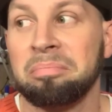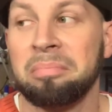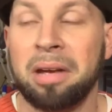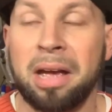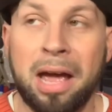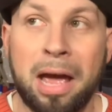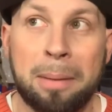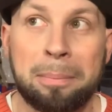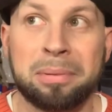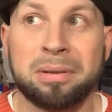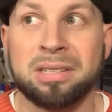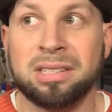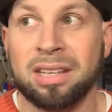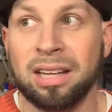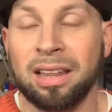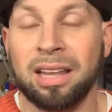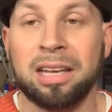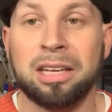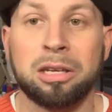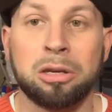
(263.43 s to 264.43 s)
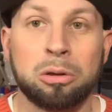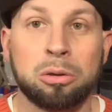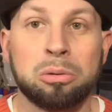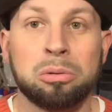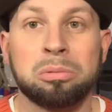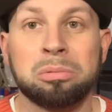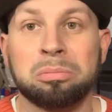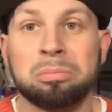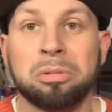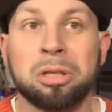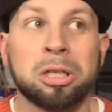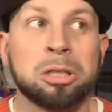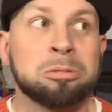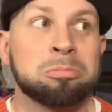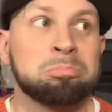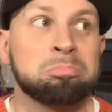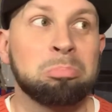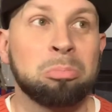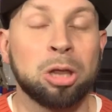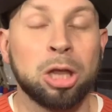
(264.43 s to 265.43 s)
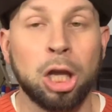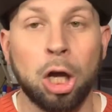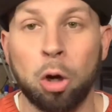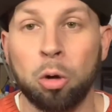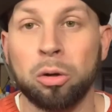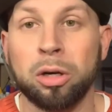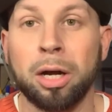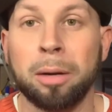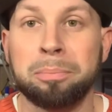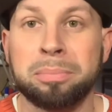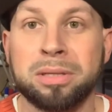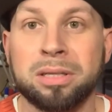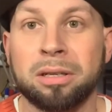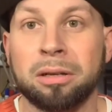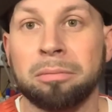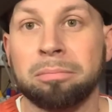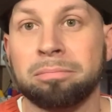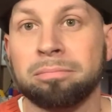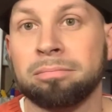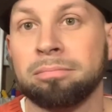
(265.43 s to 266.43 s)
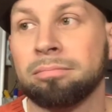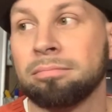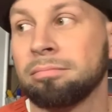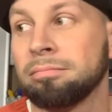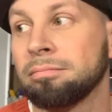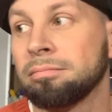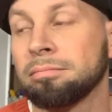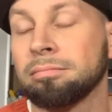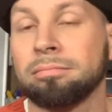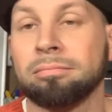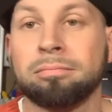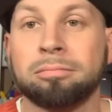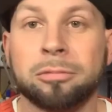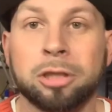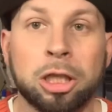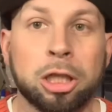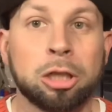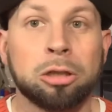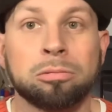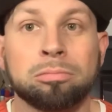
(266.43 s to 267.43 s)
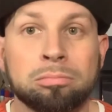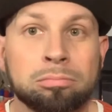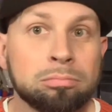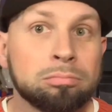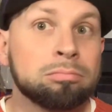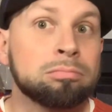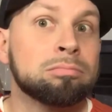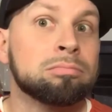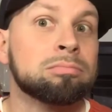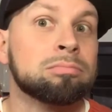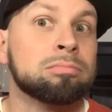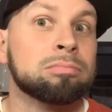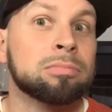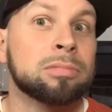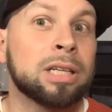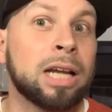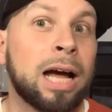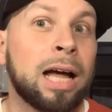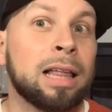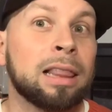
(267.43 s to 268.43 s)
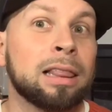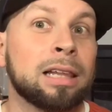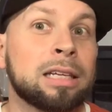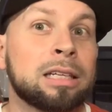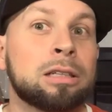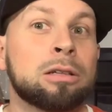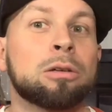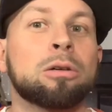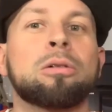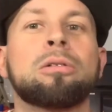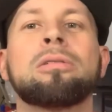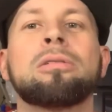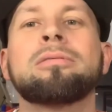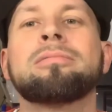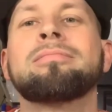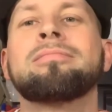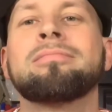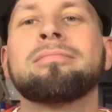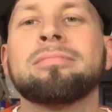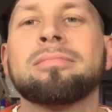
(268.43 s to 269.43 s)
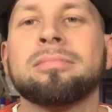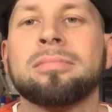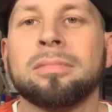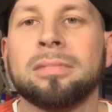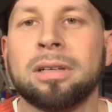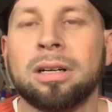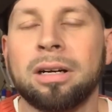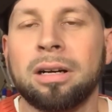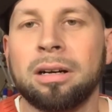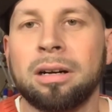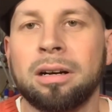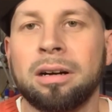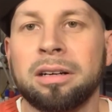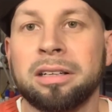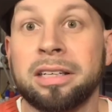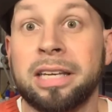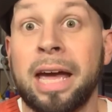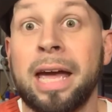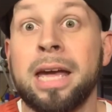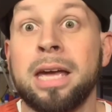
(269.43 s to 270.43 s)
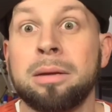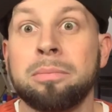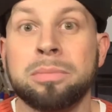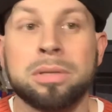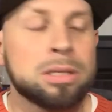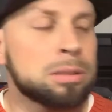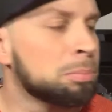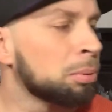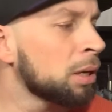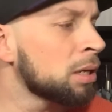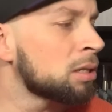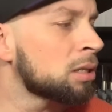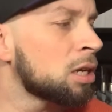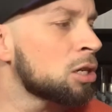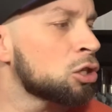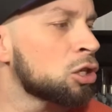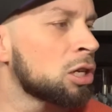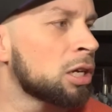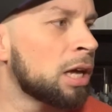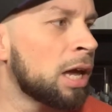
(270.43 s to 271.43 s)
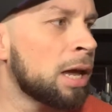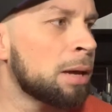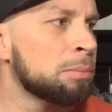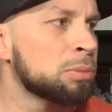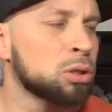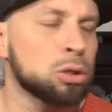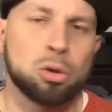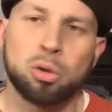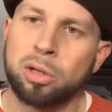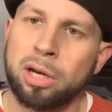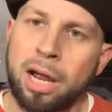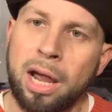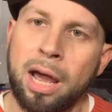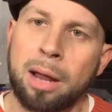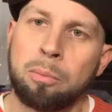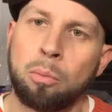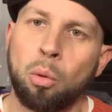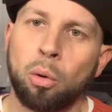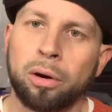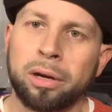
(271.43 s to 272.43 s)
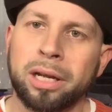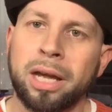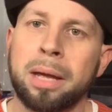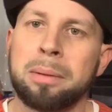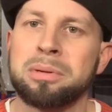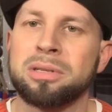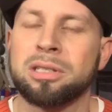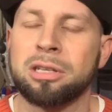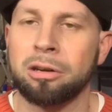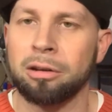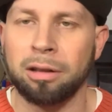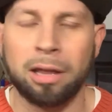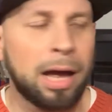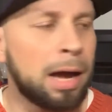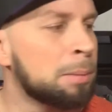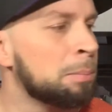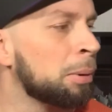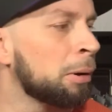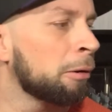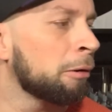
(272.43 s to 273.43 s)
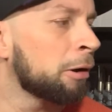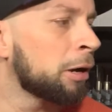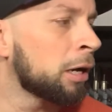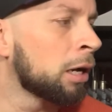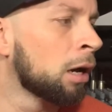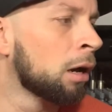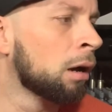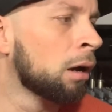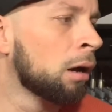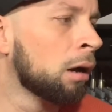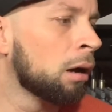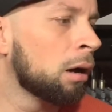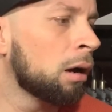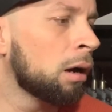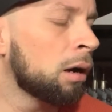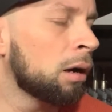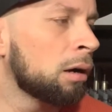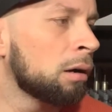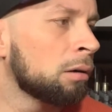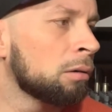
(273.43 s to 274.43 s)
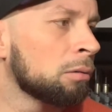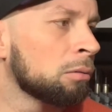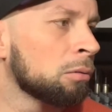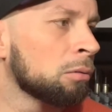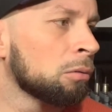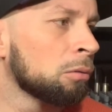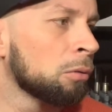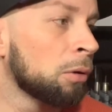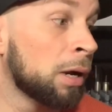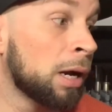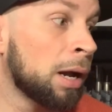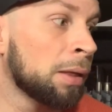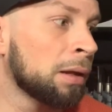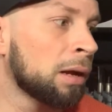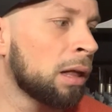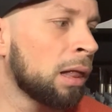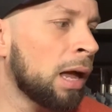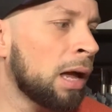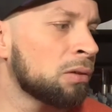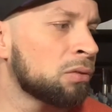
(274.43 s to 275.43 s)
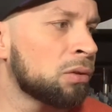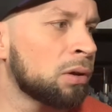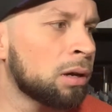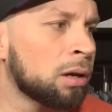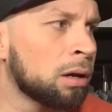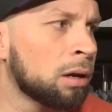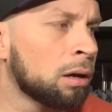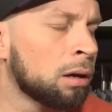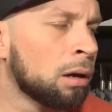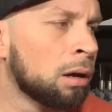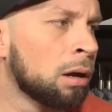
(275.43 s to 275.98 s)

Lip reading: happens to let you, you know, load up some, you know, not legal games, PlayStation games, so you can add more games to your library right on the Classic.